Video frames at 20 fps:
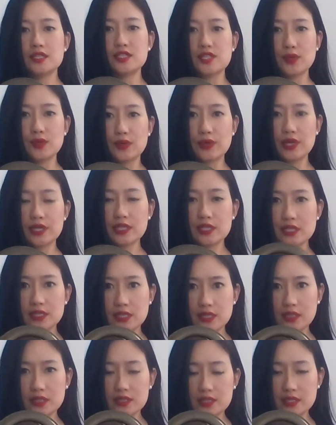Dior
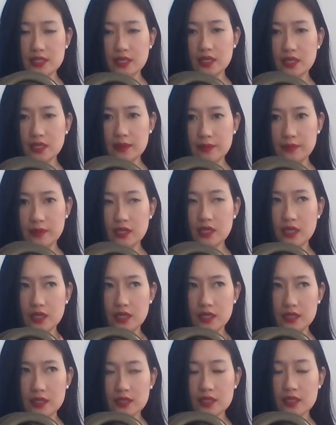did
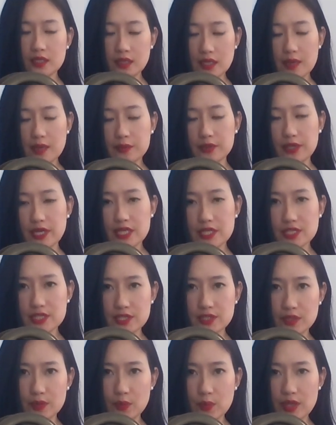a
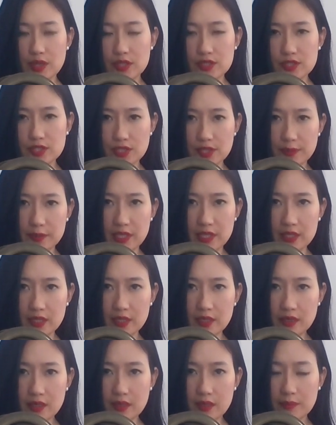collaboration with a
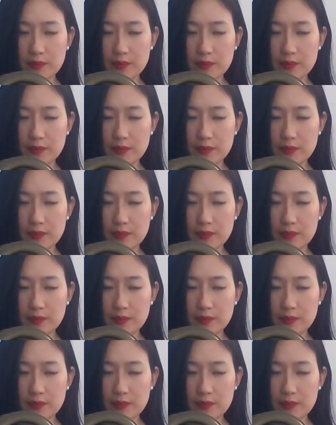German